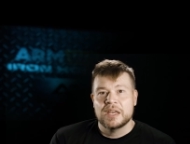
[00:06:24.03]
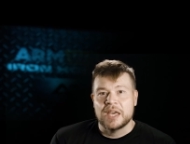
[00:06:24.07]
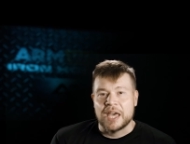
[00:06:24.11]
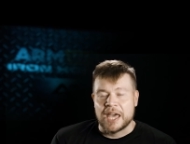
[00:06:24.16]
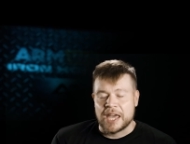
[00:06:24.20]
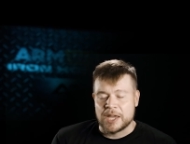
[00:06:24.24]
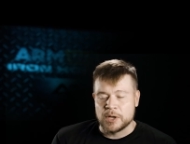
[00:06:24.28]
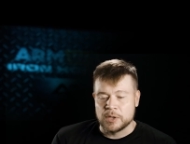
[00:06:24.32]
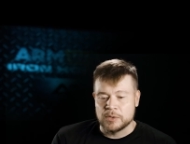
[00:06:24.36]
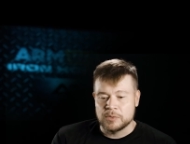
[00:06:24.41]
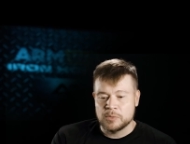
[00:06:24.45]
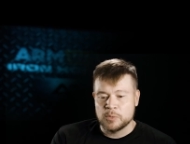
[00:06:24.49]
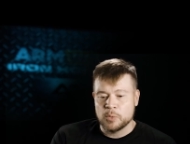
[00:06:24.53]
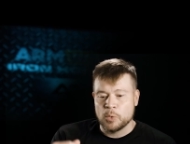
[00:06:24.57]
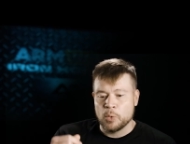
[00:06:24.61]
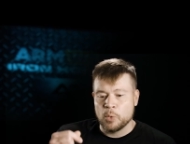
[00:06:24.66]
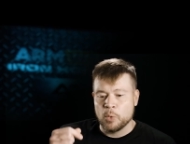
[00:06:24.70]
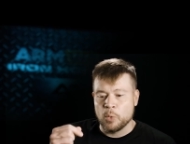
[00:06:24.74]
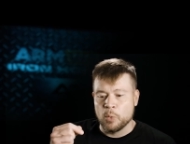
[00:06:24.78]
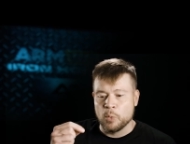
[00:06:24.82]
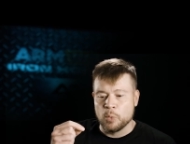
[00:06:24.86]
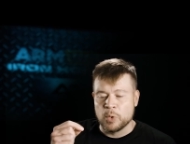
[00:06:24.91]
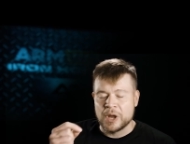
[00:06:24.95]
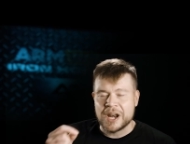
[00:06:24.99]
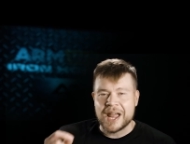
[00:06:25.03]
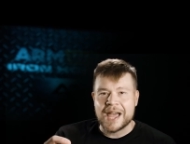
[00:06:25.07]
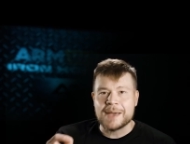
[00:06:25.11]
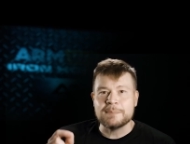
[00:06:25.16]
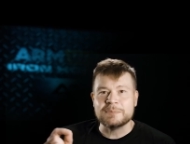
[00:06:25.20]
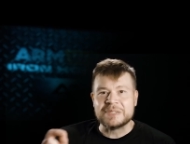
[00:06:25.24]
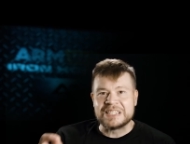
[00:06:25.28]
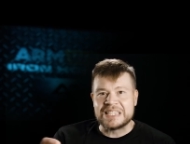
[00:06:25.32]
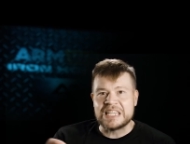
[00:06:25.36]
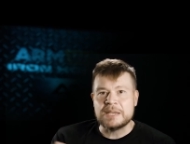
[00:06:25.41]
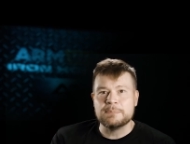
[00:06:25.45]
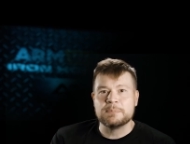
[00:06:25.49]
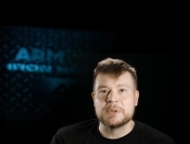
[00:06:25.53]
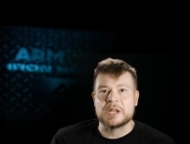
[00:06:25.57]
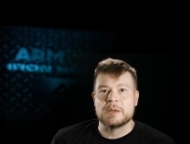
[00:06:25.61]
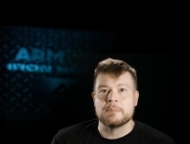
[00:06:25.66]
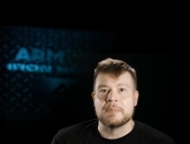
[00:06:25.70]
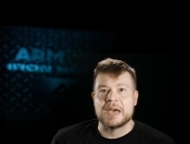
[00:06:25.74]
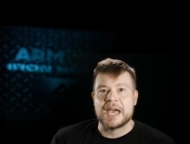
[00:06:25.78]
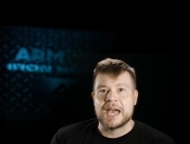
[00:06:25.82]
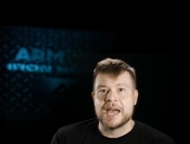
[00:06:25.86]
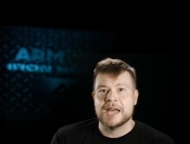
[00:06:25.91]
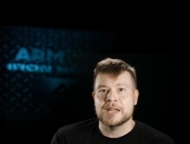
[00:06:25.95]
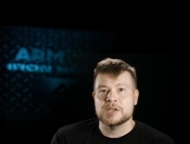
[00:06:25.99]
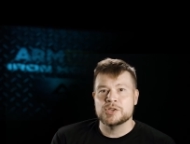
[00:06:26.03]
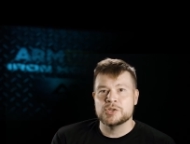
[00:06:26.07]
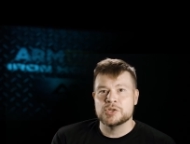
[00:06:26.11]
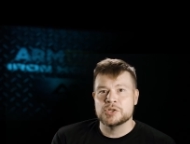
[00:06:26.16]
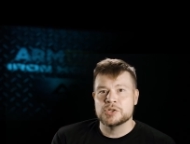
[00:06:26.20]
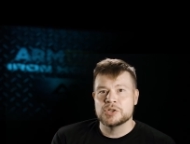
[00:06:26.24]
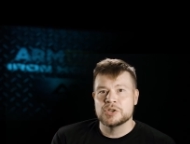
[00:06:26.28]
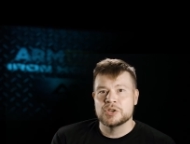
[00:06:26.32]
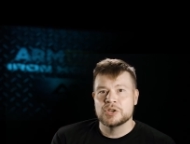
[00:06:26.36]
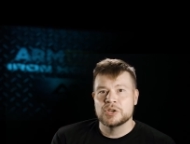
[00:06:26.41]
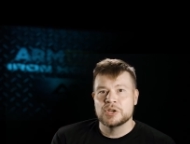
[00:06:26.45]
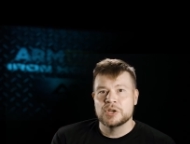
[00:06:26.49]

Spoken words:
And when I'm deep in a match